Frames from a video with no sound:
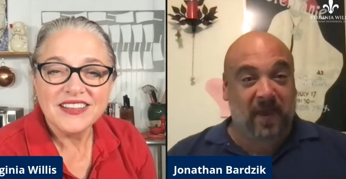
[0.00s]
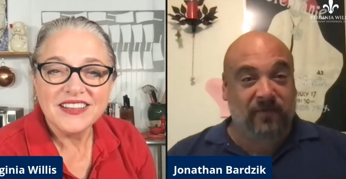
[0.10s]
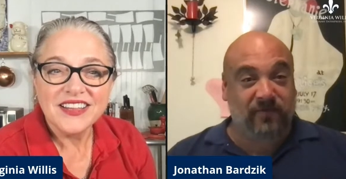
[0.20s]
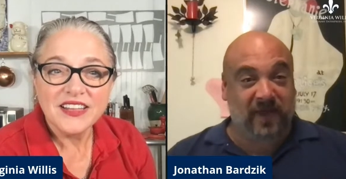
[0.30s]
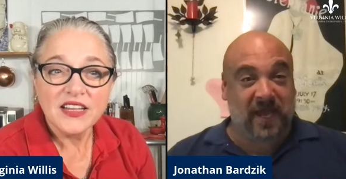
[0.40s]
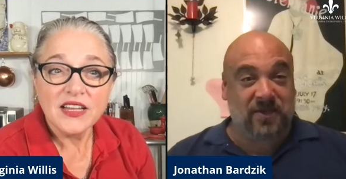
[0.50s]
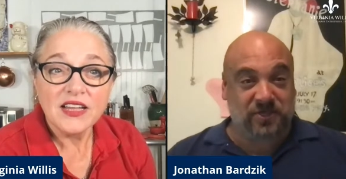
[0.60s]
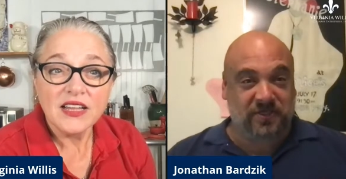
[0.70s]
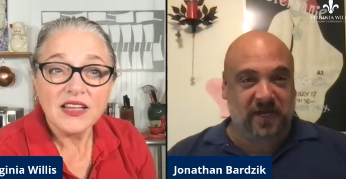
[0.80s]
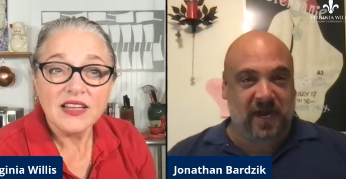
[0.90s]
Speaker 1: back from
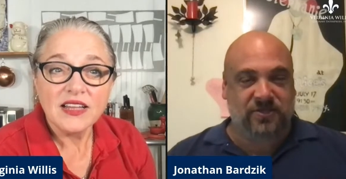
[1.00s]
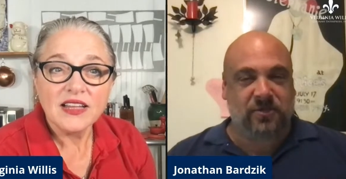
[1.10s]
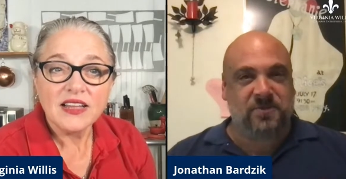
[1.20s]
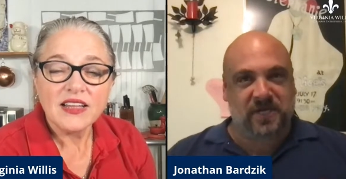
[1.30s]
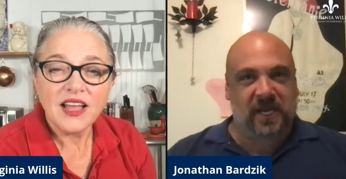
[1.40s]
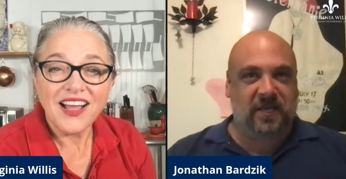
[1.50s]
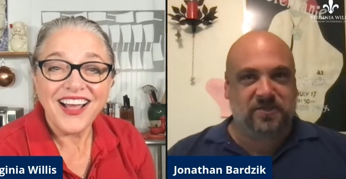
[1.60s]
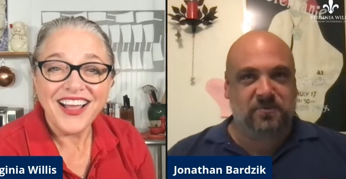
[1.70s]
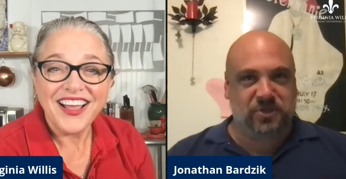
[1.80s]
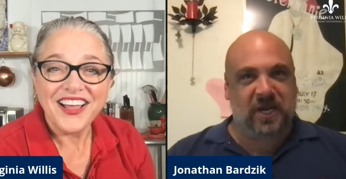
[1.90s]
vacation today. So I'm sneaking
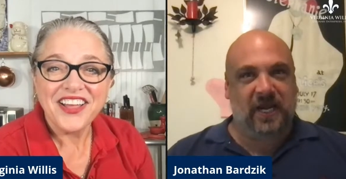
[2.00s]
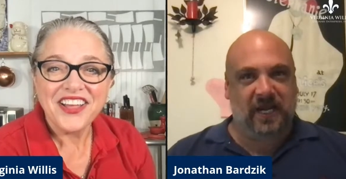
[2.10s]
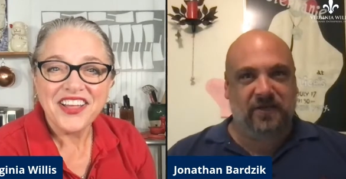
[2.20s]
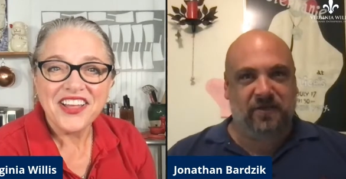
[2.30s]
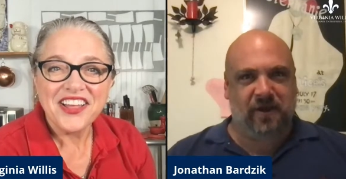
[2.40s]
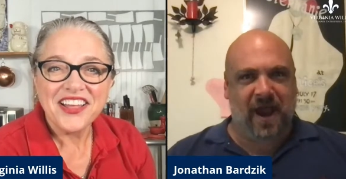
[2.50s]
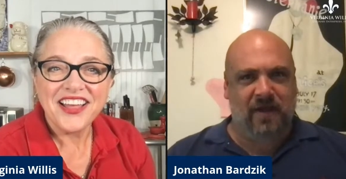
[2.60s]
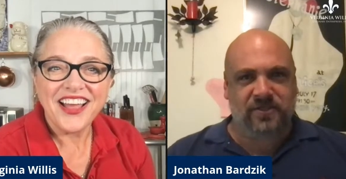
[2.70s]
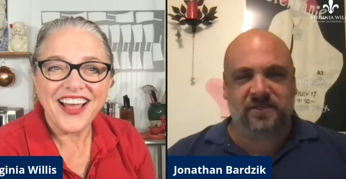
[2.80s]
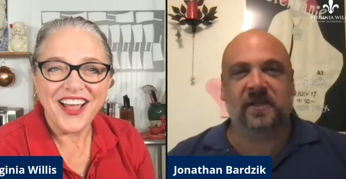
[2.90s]
uh-huh. some zucchini into their
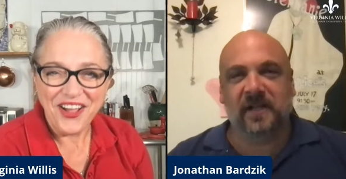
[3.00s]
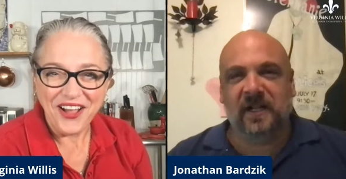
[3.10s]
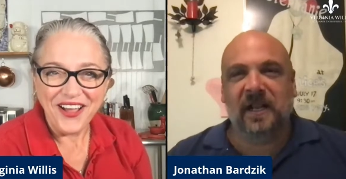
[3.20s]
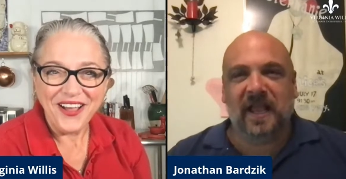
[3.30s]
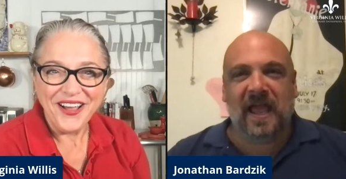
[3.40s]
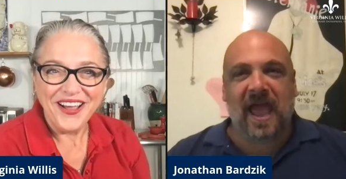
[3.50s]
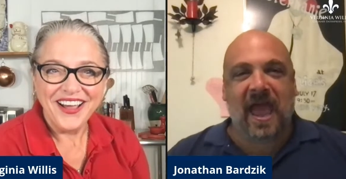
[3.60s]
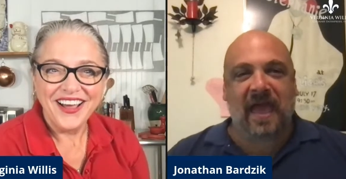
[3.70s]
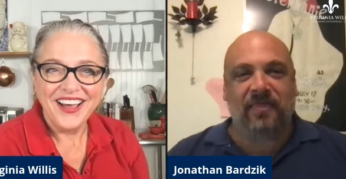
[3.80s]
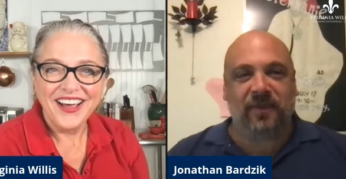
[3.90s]
house, uh-huh.
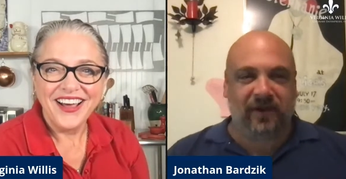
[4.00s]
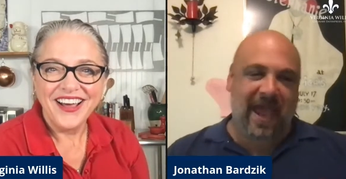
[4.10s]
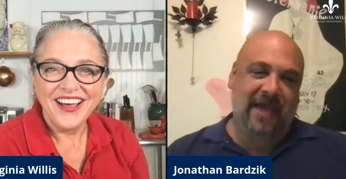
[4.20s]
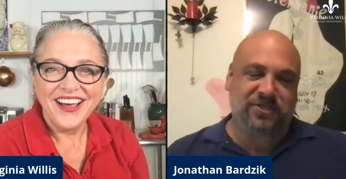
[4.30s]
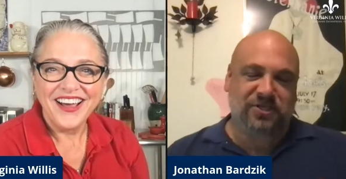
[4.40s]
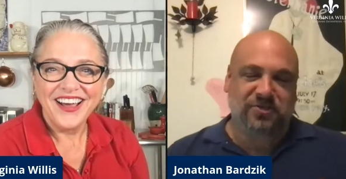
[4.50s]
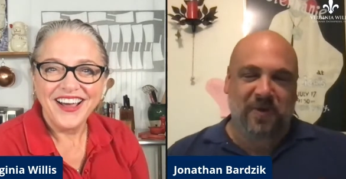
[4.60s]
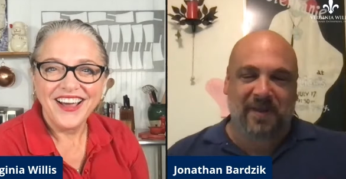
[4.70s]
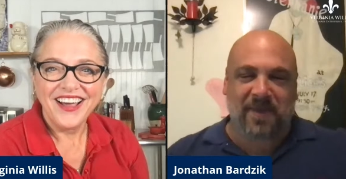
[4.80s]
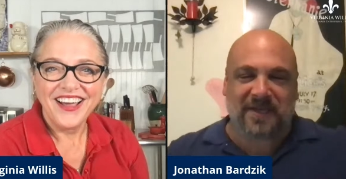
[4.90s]
and their cats
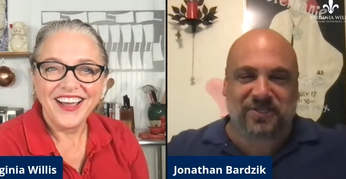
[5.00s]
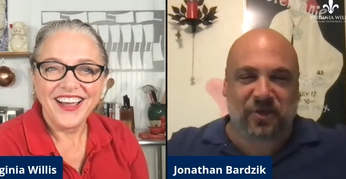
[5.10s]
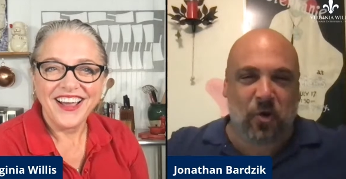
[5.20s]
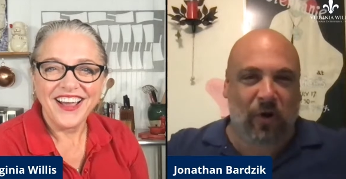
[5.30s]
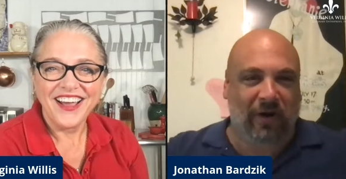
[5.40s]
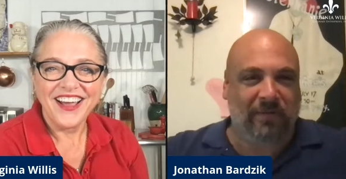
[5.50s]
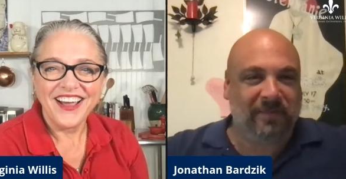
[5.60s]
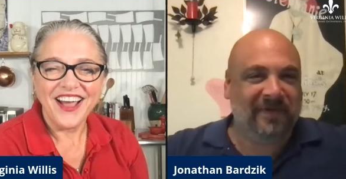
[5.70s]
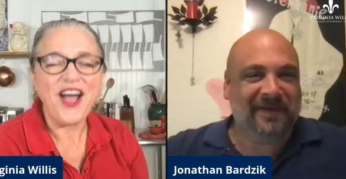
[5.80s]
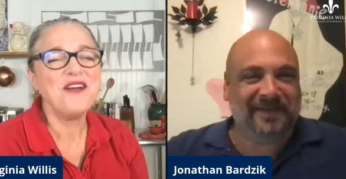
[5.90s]
just ran past the corn.
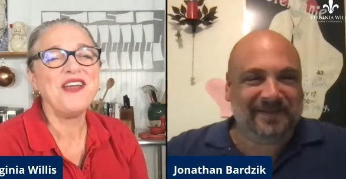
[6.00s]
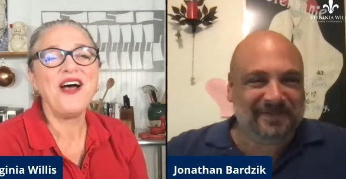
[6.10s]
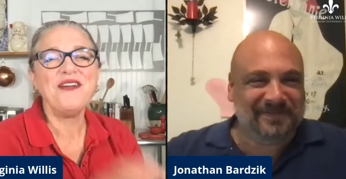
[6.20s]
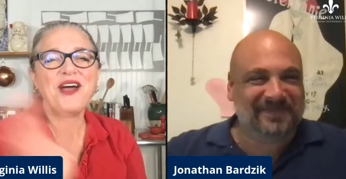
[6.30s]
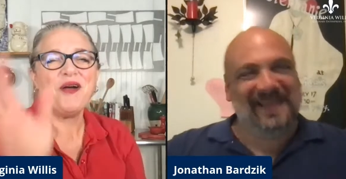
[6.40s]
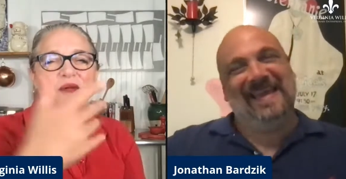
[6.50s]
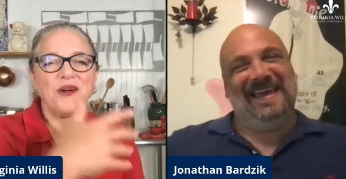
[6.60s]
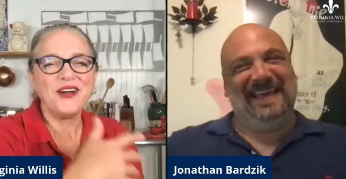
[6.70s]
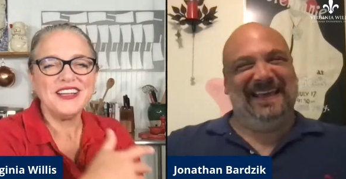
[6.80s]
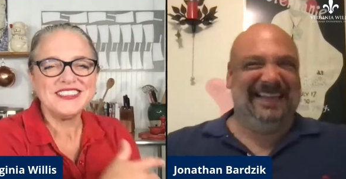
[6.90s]
Speaker 2: Oh no! No
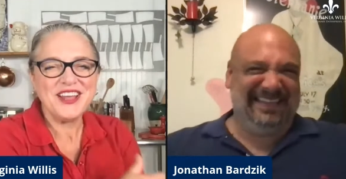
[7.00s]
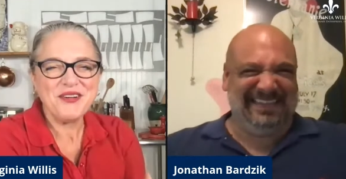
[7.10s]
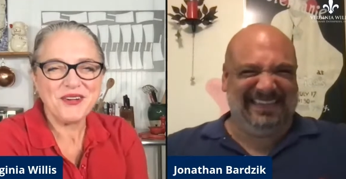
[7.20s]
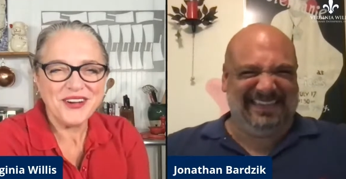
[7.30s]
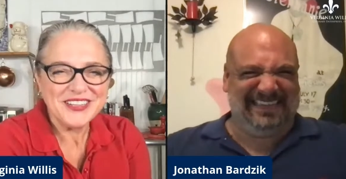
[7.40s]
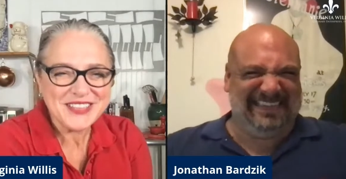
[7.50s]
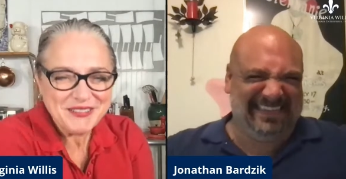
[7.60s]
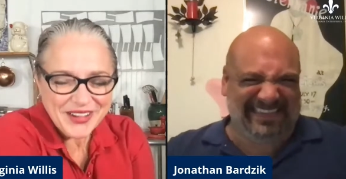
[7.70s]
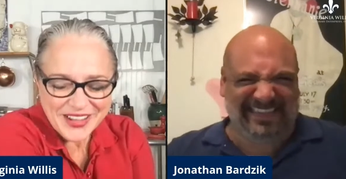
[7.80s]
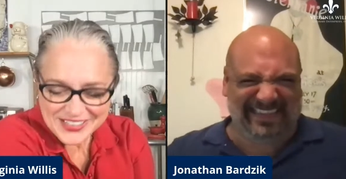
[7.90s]
worries! No worries!
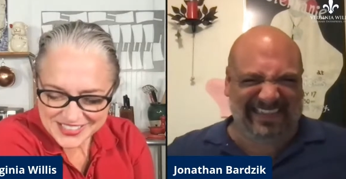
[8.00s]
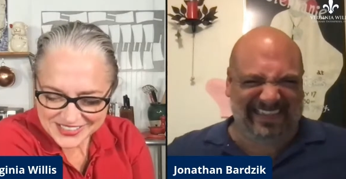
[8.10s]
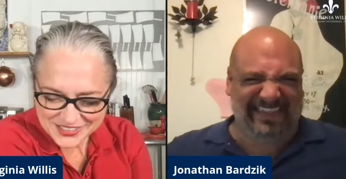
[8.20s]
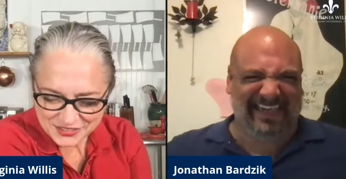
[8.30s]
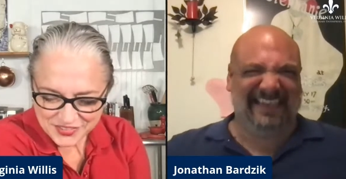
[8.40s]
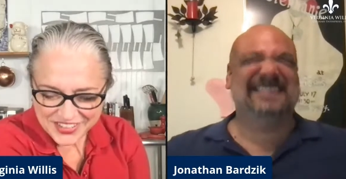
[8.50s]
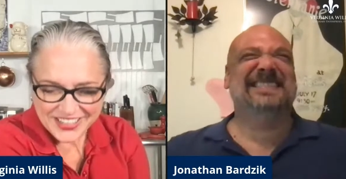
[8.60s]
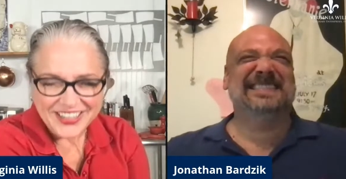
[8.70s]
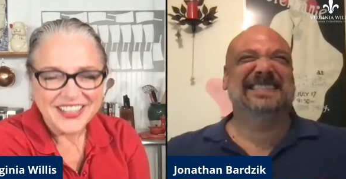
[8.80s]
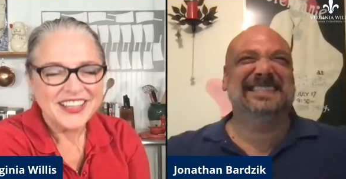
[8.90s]
oh my gosh, that's
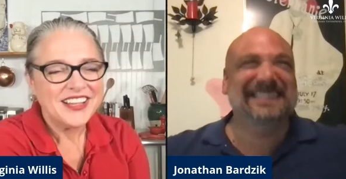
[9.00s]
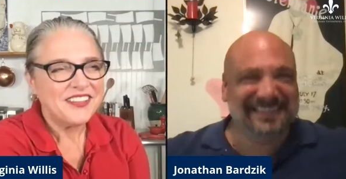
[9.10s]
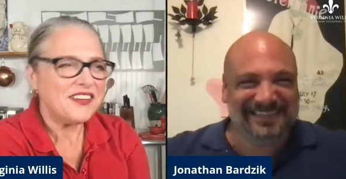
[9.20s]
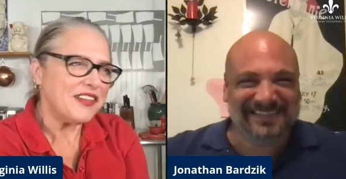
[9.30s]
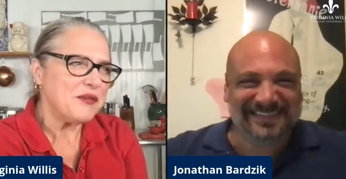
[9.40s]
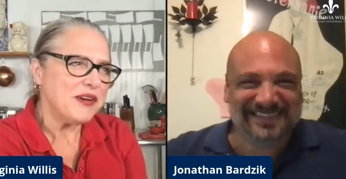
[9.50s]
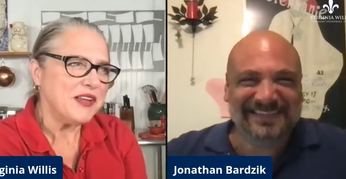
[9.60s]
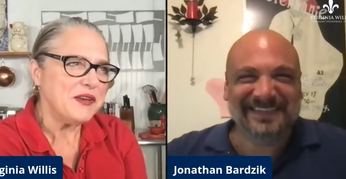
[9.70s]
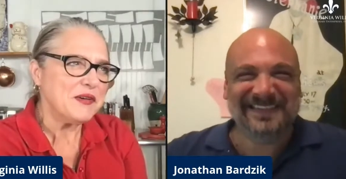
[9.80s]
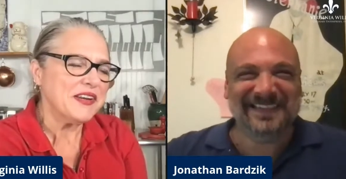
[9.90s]
funny. They're like, what
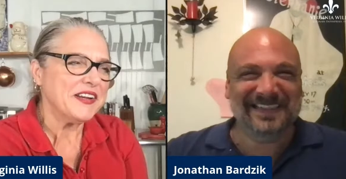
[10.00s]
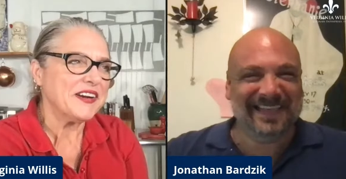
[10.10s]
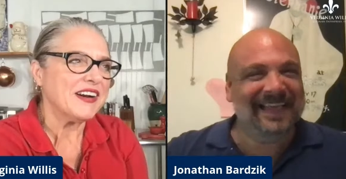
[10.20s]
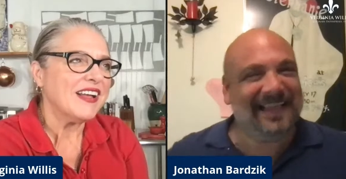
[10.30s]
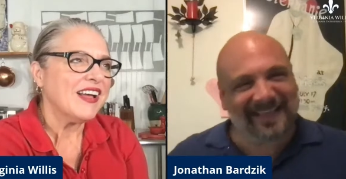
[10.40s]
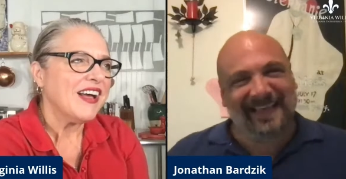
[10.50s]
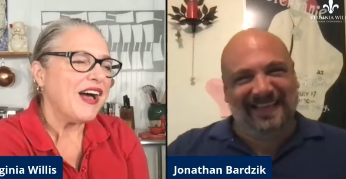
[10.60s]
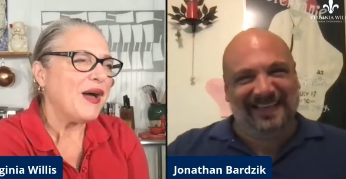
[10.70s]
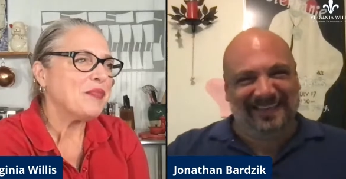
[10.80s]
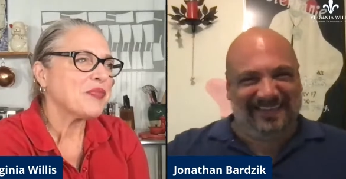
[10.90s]
are you doing here?
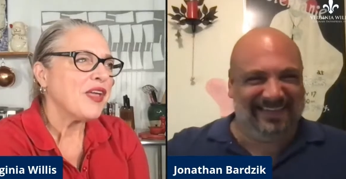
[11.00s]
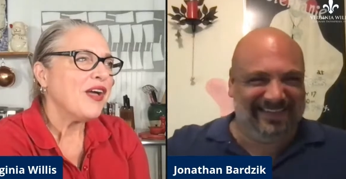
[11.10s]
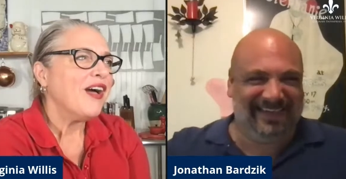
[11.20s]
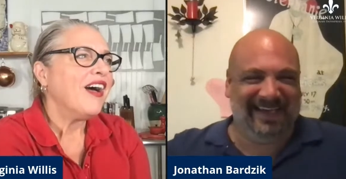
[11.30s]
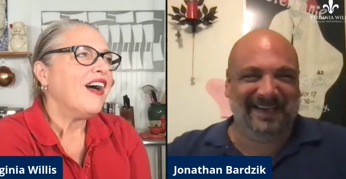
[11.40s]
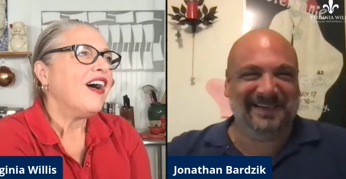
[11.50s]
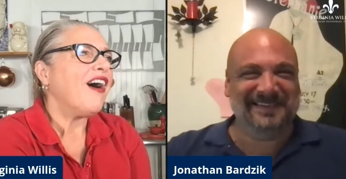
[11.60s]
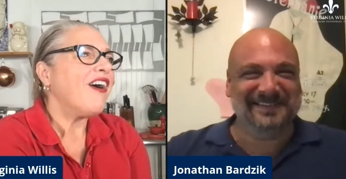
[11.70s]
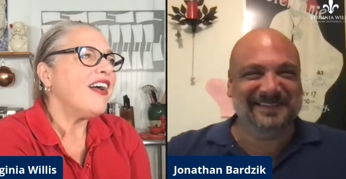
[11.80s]
Um, all